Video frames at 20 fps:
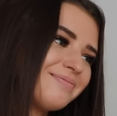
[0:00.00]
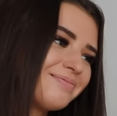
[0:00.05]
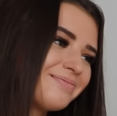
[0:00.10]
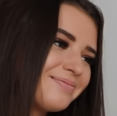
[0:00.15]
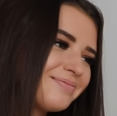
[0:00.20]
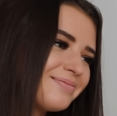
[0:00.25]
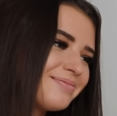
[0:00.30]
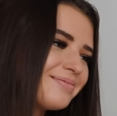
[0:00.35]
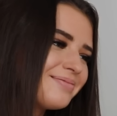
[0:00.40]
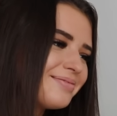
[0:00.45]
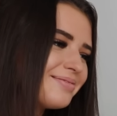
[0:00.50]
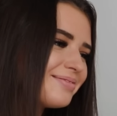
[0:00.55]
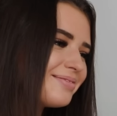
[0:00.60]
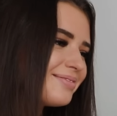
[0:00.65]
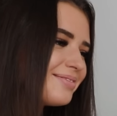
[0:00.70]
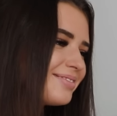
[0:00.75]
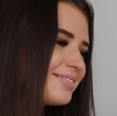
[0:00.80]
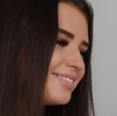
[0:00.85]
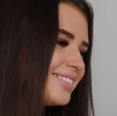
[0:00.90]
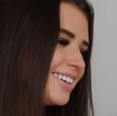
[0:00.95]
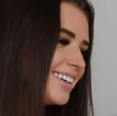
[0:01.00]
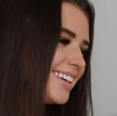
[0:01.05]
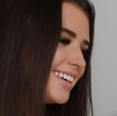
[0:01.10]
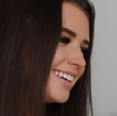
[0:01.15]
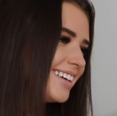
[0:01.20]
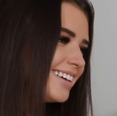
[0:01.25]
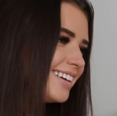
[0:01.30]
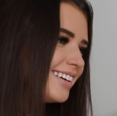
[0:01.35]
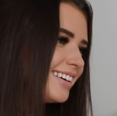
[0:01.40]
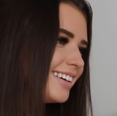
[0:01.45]

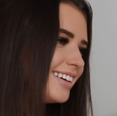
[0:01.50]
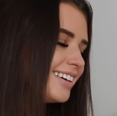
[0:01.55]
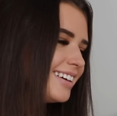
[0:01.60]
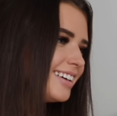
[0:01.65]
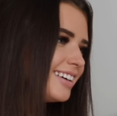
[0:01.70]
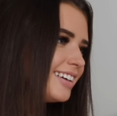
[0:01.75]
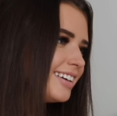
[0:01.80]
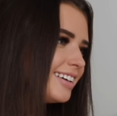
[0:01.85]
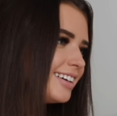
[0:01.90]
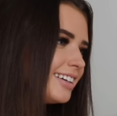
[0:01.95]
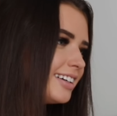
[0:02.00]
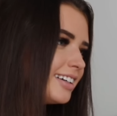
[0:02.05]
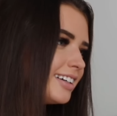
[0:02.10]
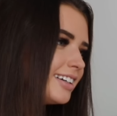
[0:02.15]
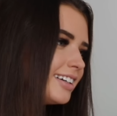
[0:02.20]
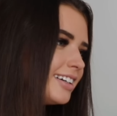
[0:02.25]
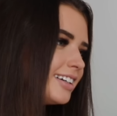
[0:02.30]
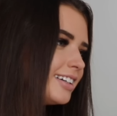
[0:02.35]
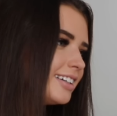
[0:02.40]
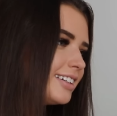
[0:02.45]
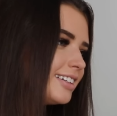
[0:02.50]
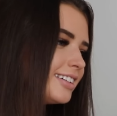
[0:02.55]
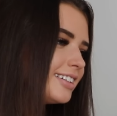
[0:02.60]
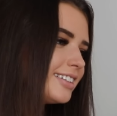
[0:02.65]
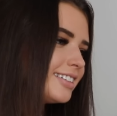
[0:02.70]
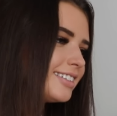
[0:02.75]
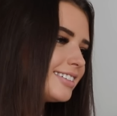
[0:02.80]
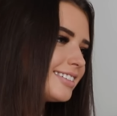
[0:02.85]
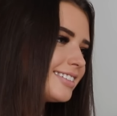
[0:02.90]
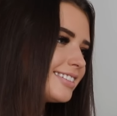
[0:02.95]

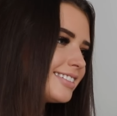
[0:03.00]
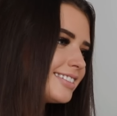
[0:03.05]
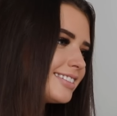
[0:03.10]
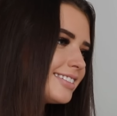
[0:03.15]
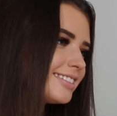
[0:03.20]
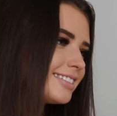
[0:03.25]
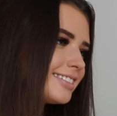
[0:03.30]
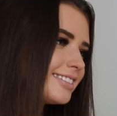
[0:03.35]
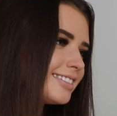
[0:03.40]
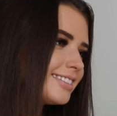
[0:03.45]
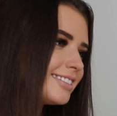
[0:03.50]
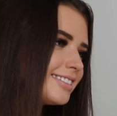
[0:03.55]
The person shown says nothing.